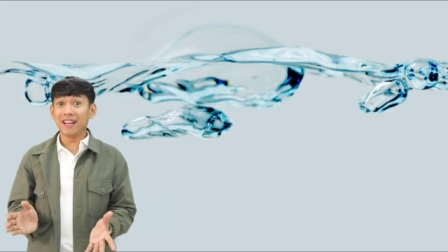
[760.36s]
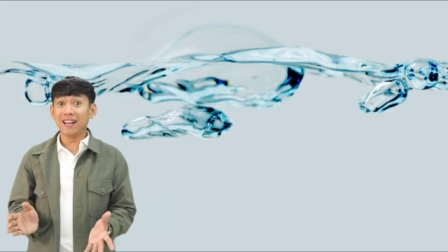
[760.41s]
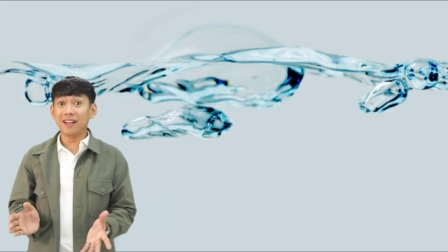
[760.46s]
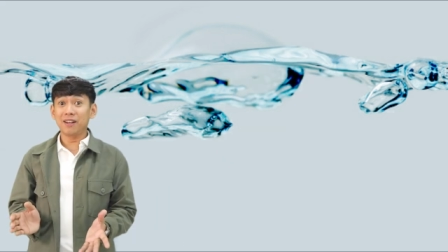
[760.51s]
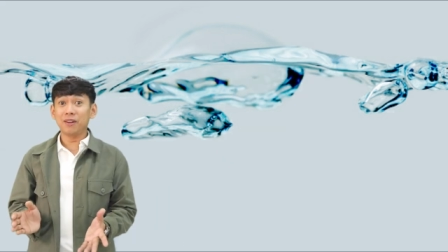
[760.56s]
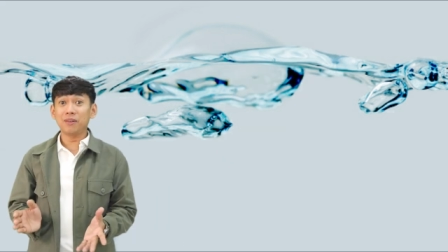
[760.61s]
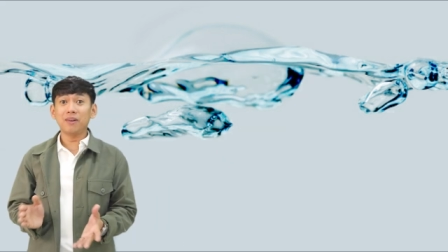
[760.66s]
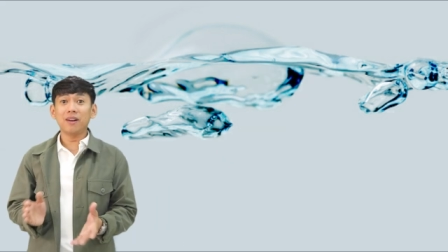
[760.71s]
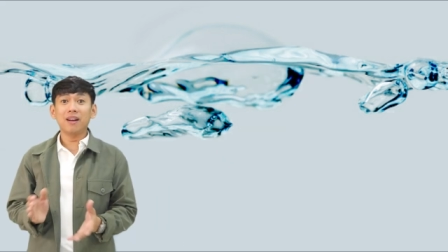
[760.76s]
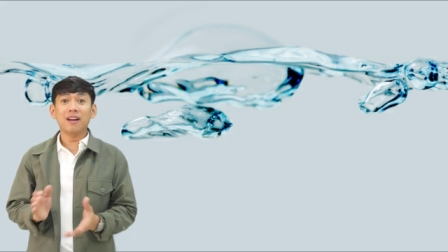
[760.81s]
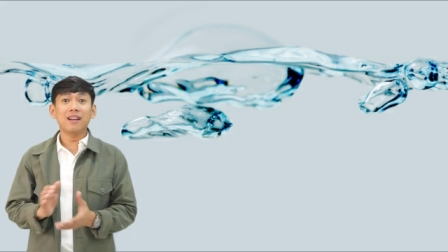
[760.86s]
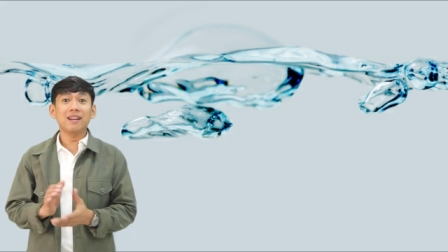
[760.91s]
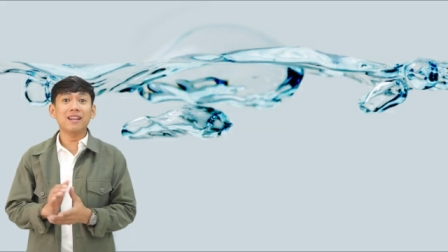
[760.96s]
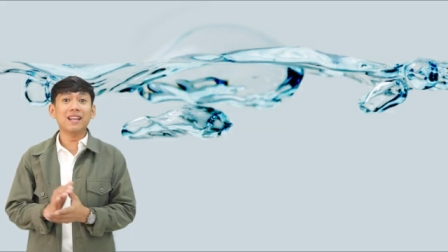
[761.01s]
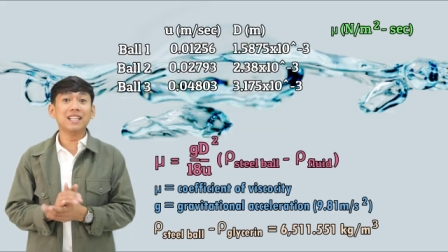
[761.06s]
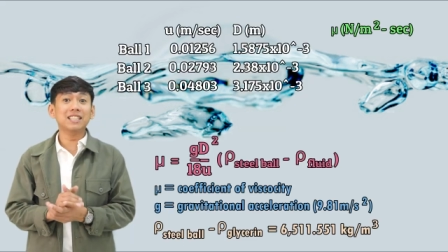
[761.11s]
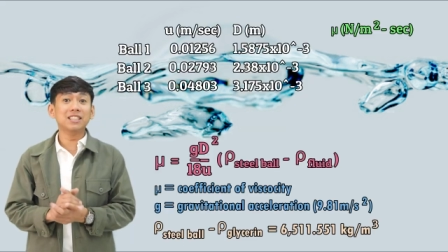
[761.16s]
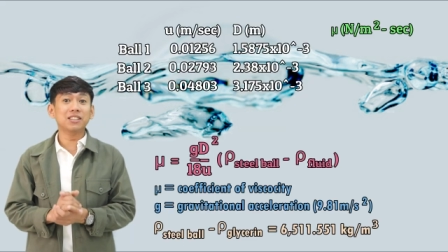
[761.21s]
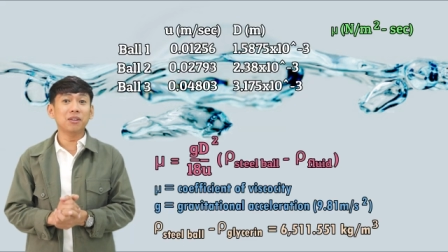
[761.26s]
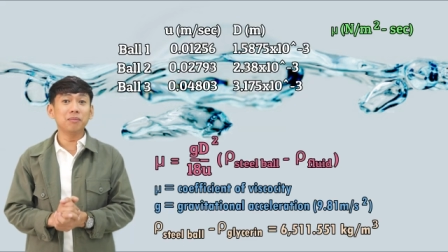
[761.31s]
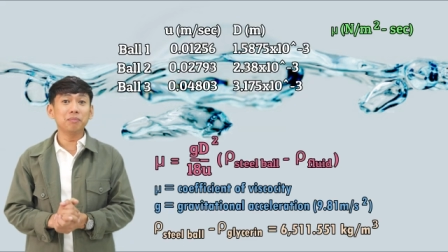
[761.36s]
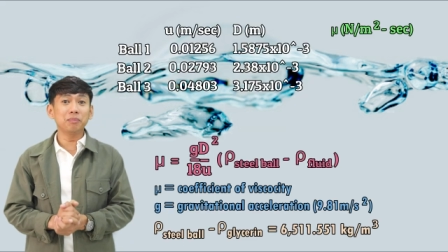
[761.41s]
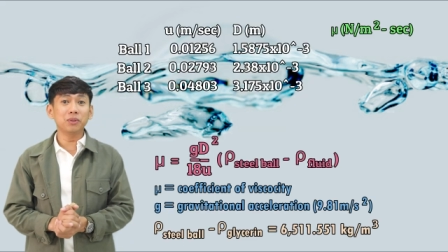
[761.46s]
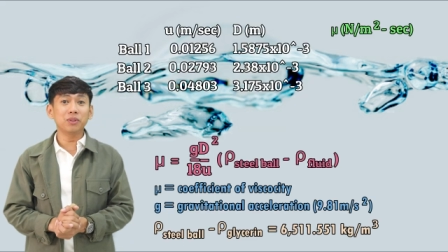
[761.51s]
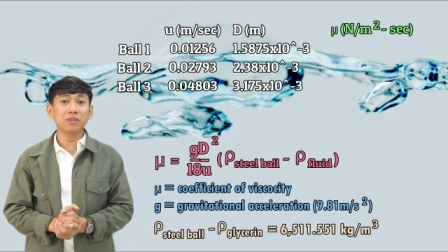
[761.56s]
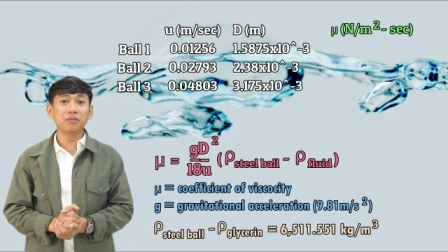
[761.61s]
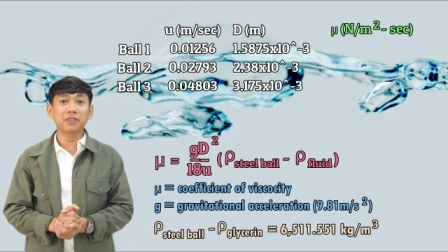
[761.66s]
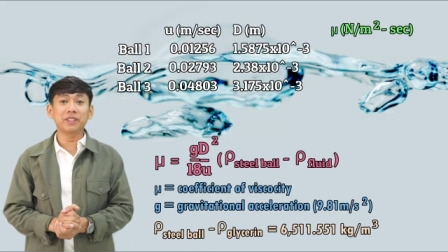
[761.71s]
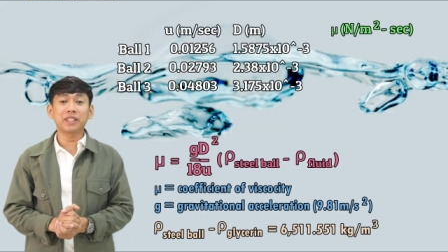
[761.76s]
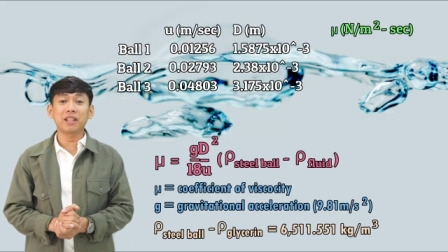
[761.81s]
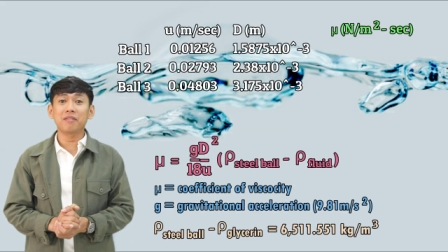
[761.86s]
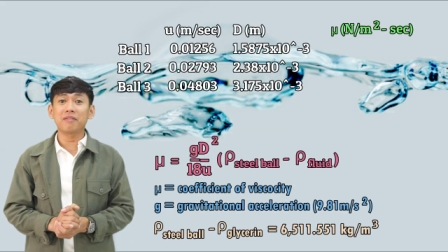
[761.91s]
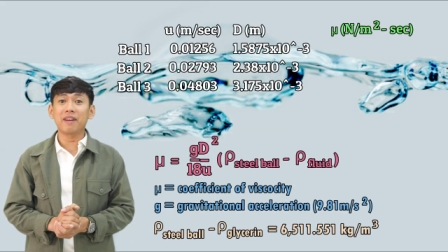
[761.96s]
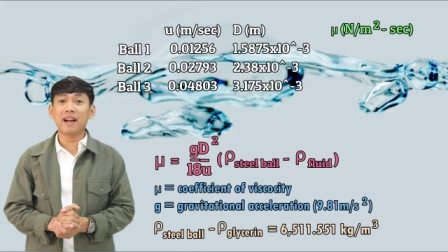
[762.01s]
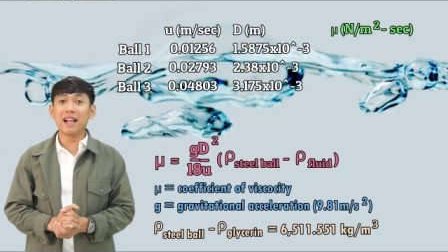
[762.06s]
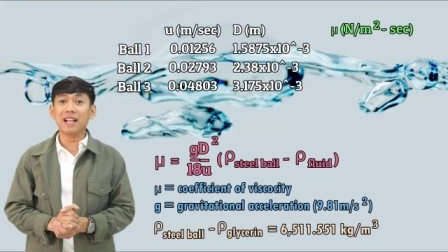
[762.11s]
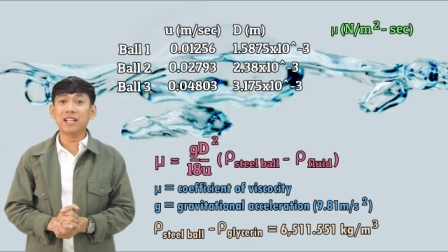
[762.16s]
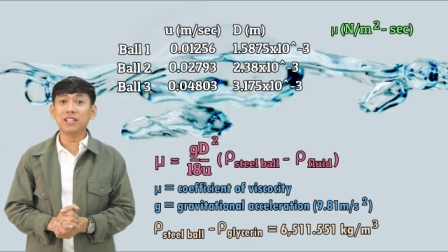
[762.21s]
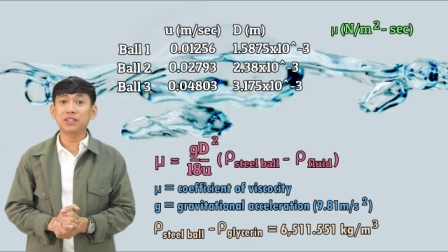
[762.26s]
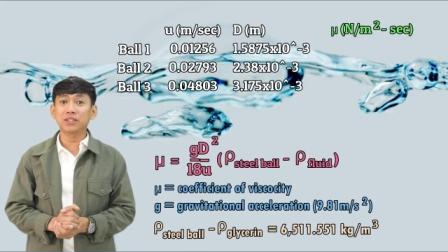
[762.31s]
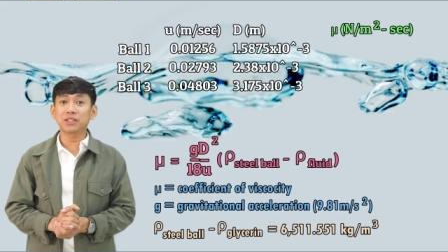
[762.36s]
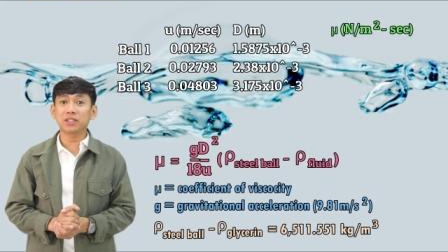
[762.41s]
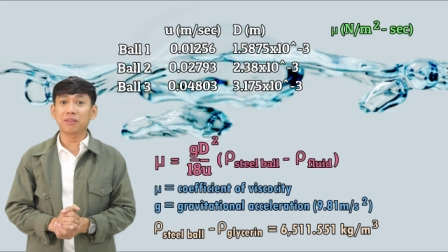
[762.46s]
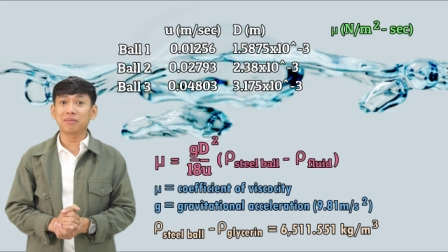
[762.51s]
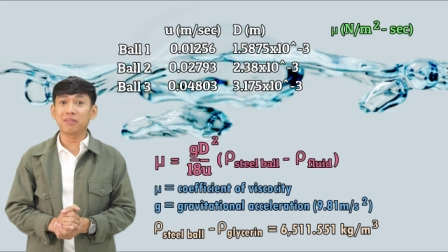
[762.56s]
now, let's compute for the values